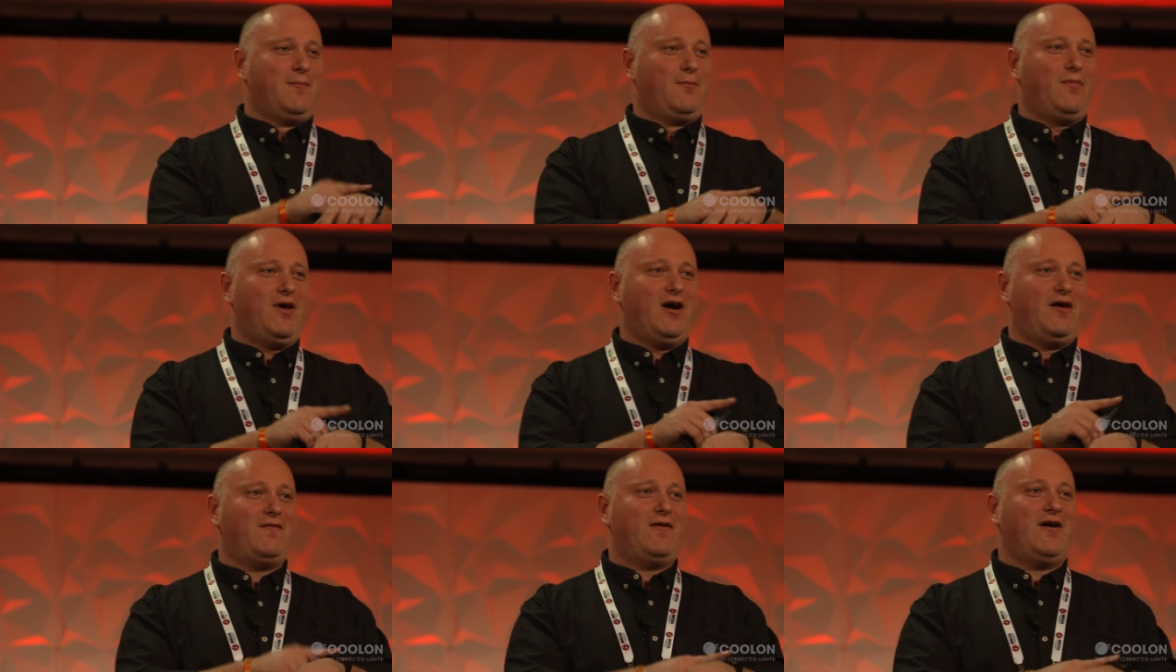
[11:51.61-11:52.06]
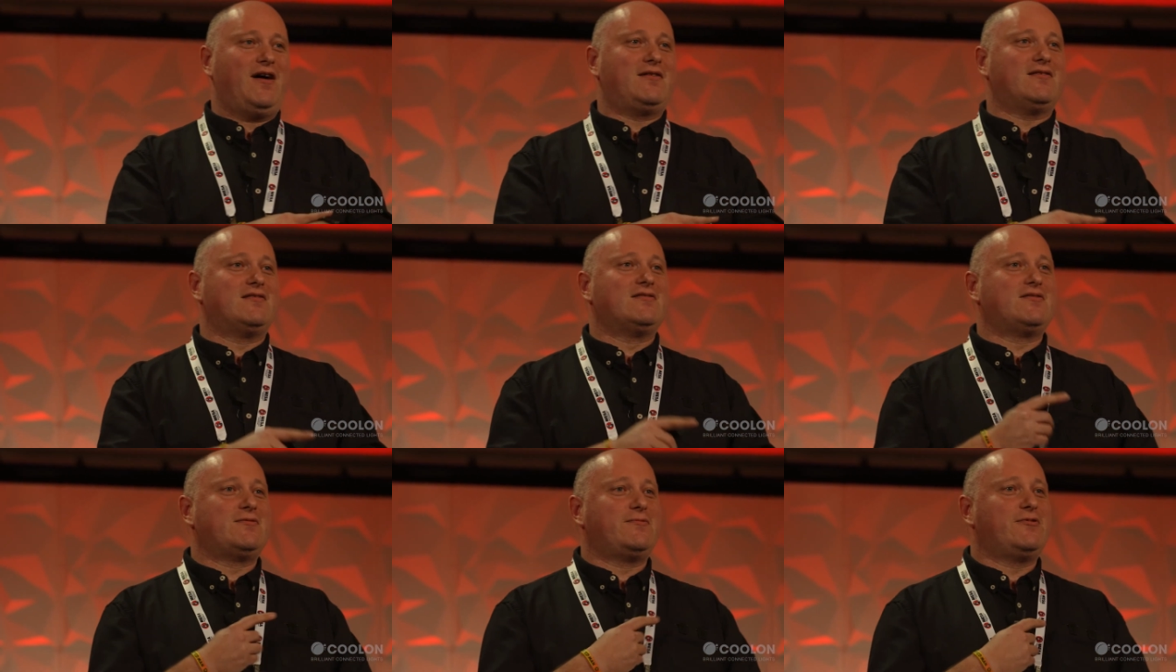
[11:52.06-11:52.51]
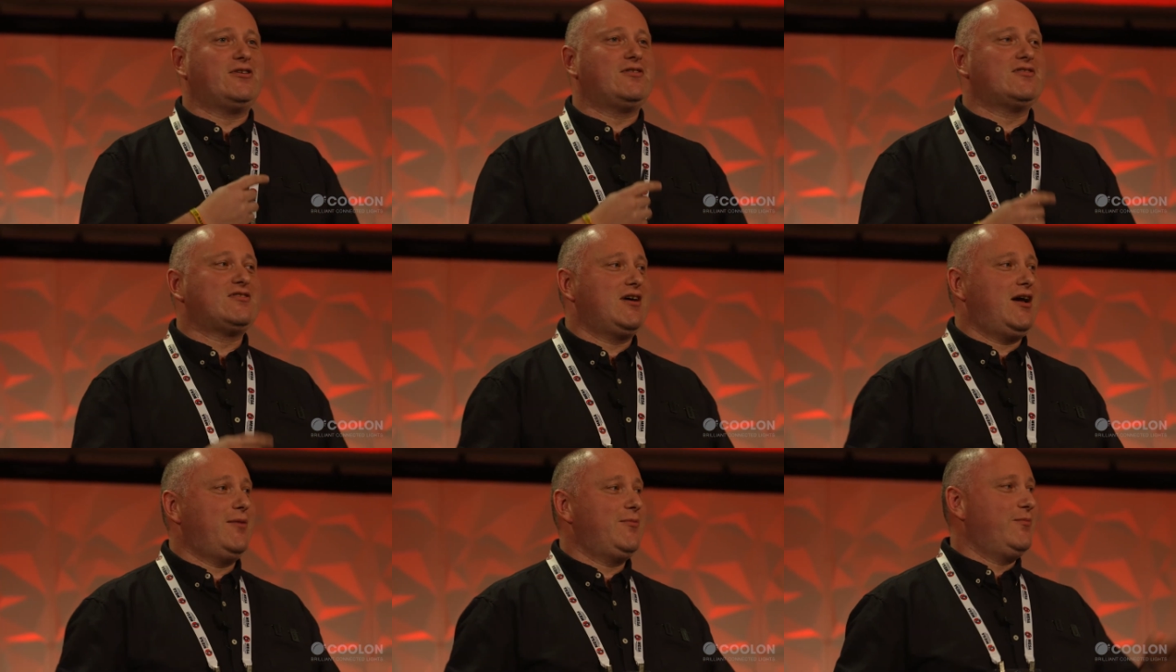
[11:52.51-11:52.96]
my vitals in real
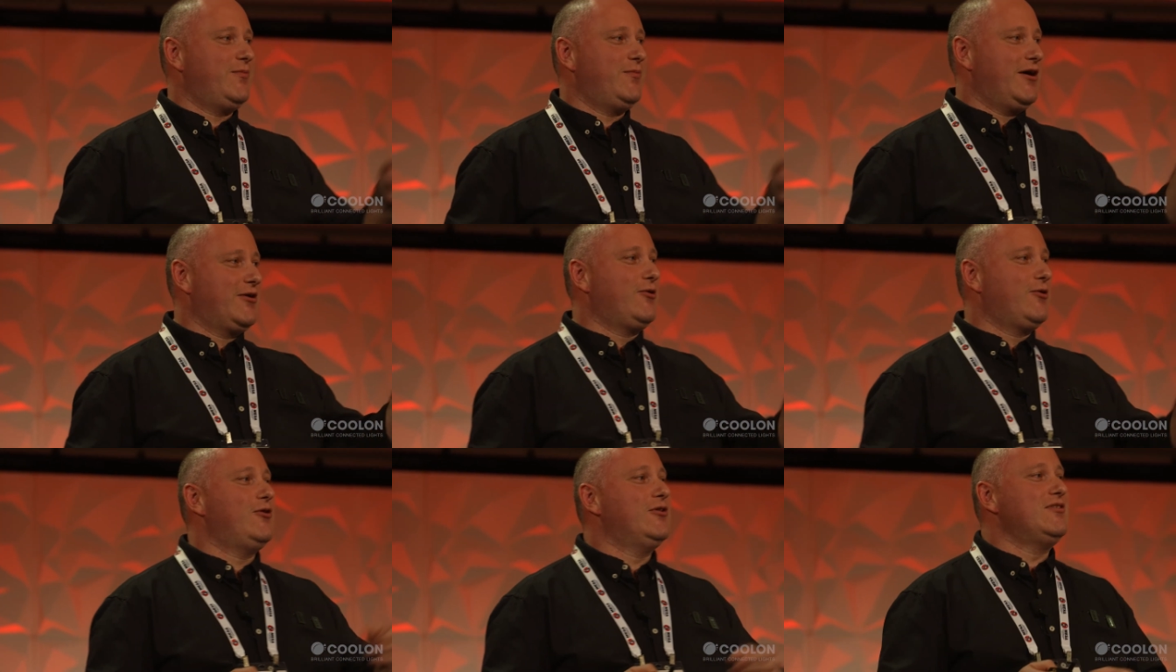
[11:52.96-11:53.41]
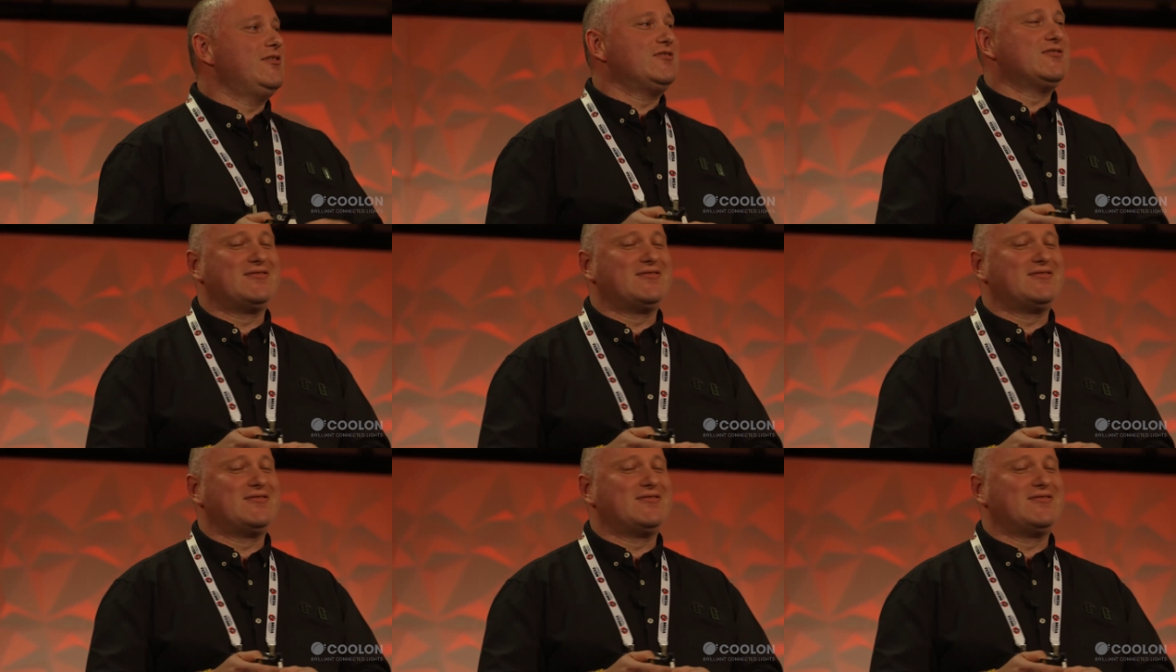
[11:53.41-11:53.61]
time and my colleagues.